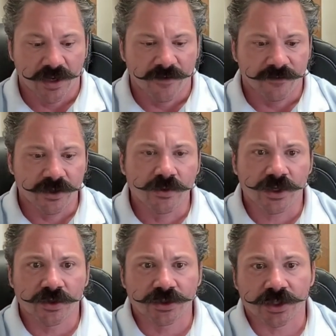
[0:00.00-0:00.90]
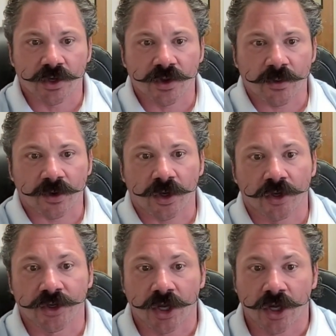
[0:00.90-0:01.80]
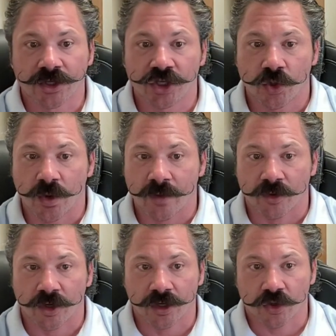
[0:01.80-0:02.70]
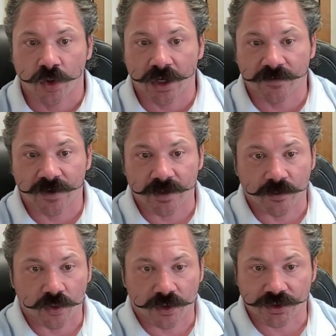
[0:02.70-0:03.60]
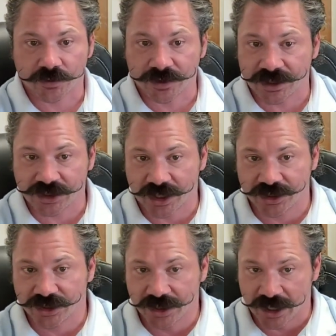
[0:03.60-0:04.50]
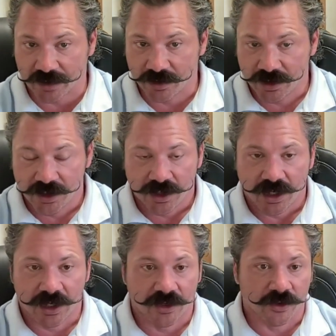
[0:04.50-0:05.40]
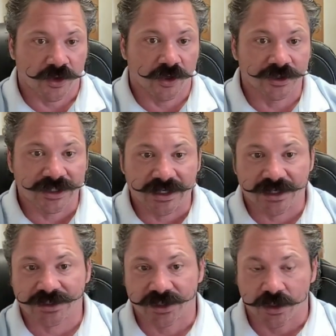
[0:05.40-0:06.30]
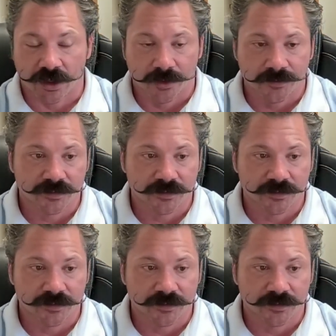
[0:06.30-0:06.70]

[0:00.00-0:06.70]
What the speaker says: A few years ago, they were called non QM or non qualified mortgage, but they changed the name and they're called DSCR.